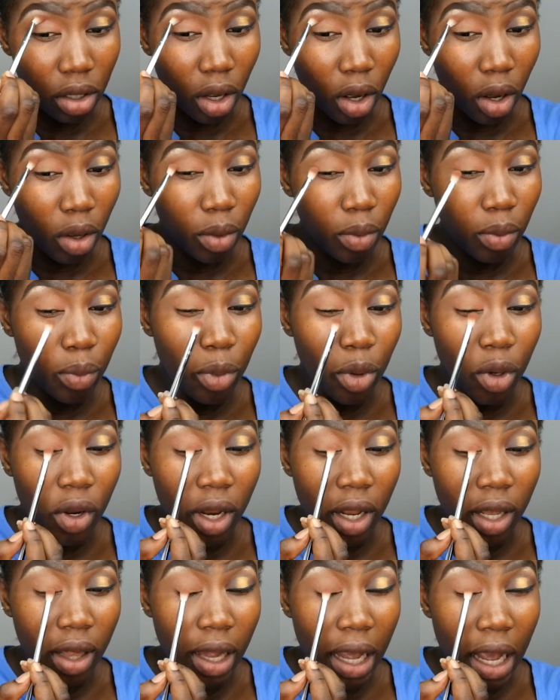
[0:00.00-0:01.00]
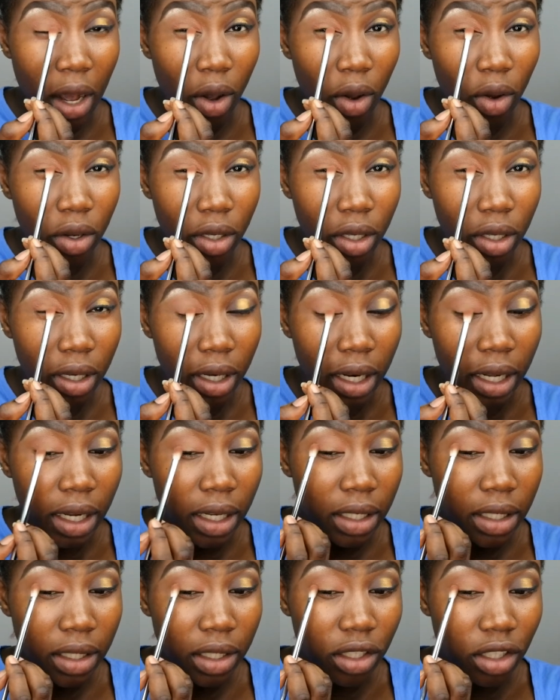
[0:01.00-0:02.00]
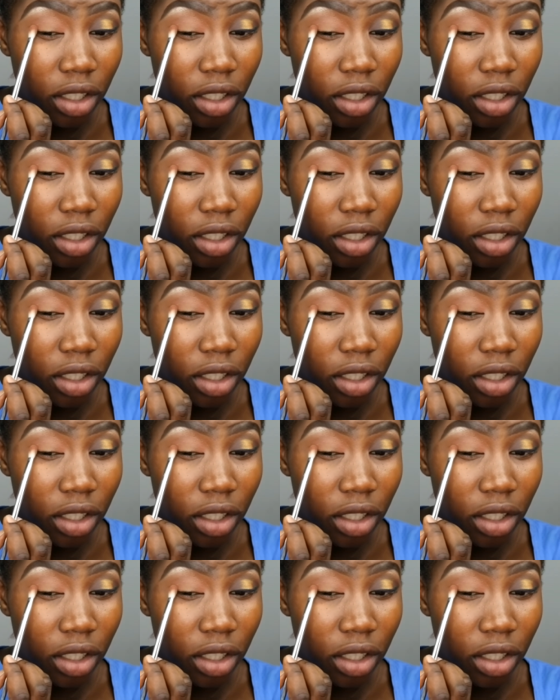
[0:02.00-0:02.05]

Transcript: Don't put it there on your lid,